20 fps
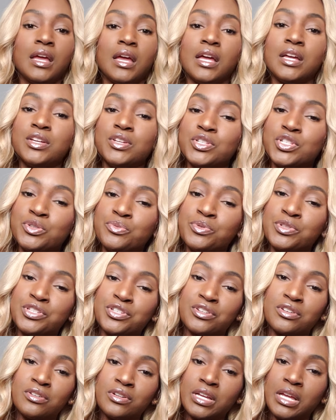Hey YouTube,
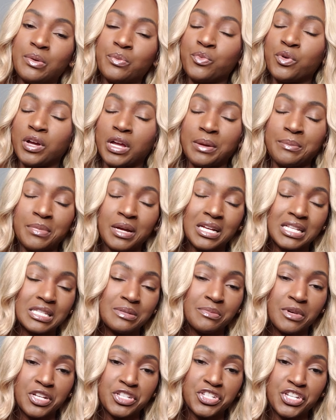it's your girl Kim. Welcome back
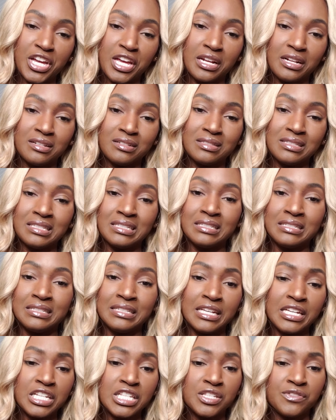to my channel.
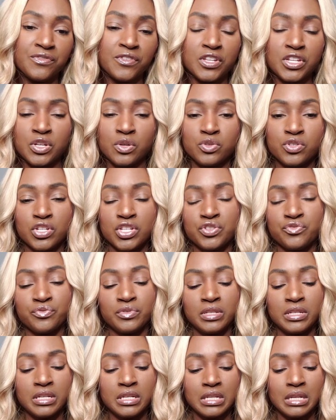Today's video is just
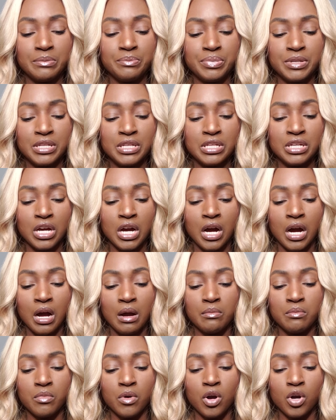really going to be
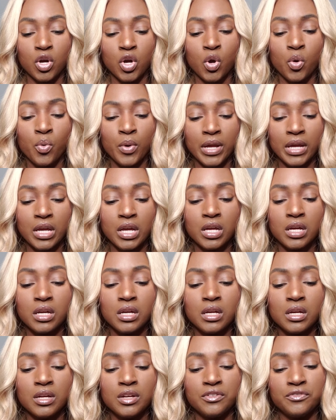a quick
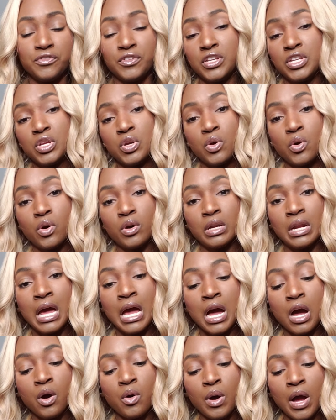video on
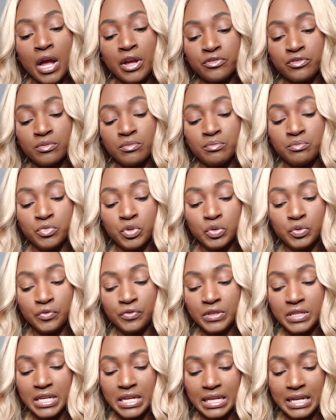how I
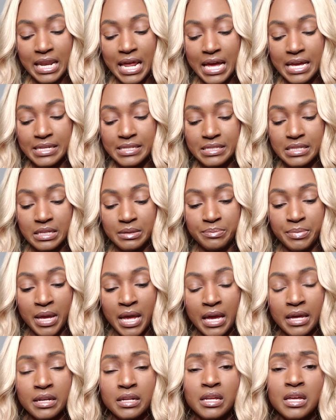remove the elastic
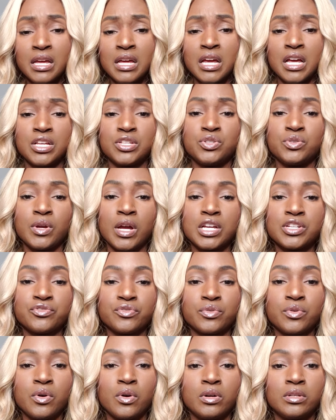band. As you guys
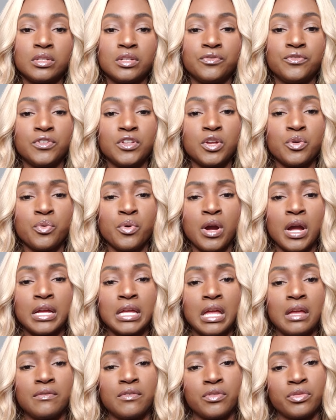recall in the video where I
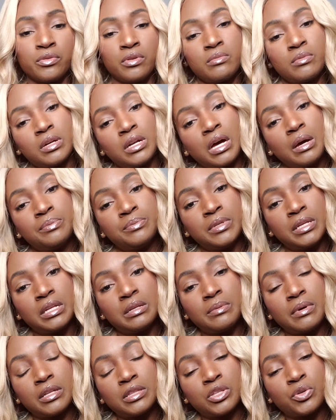gave a 3-month update
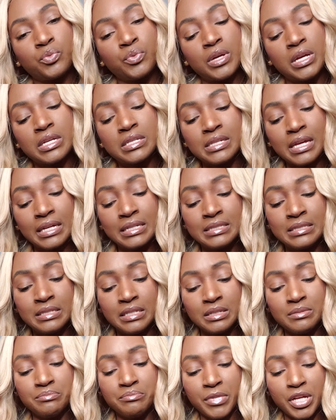about the wigs, I
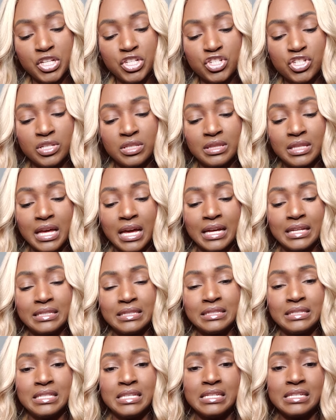did mention
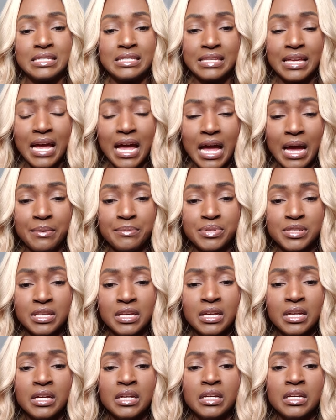that these tabs,
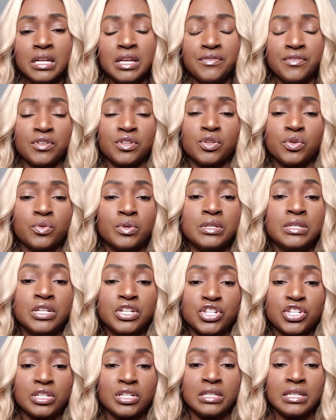even though
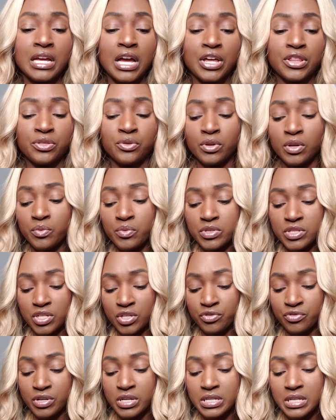initially I thought it was
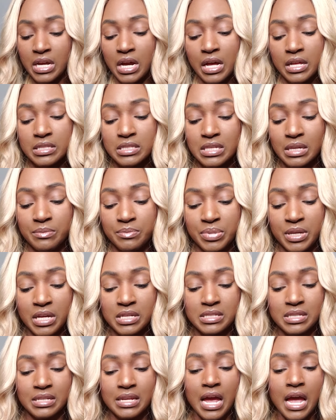a great concept
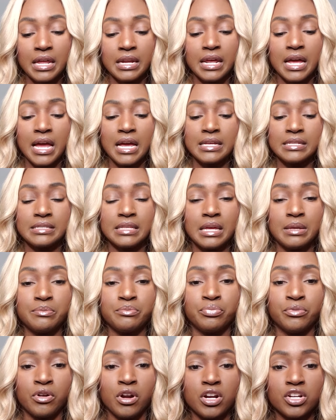because it kind of has
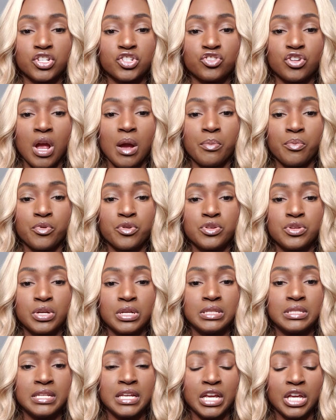that bra strap where you
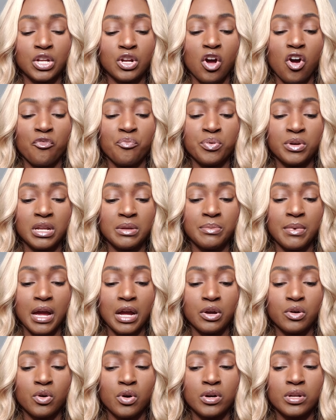could take it off, put it
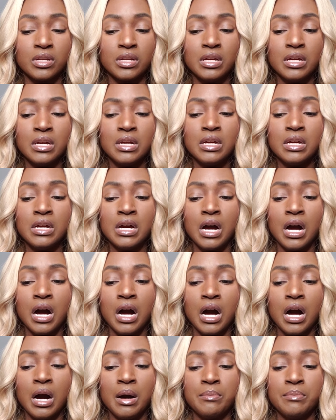back on,
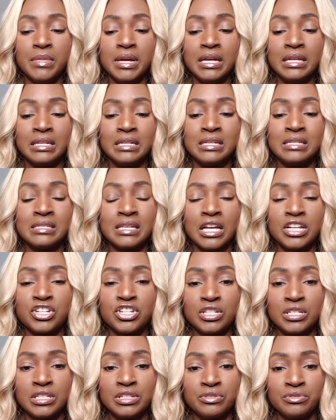it is
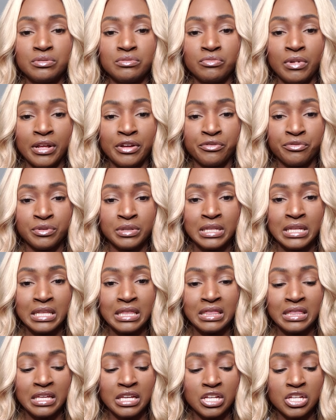actually like really
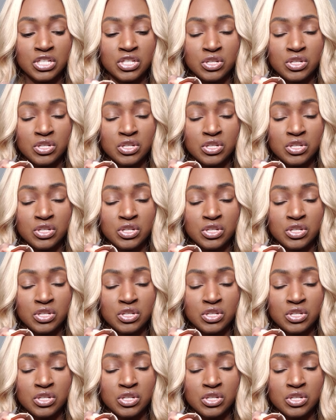thick.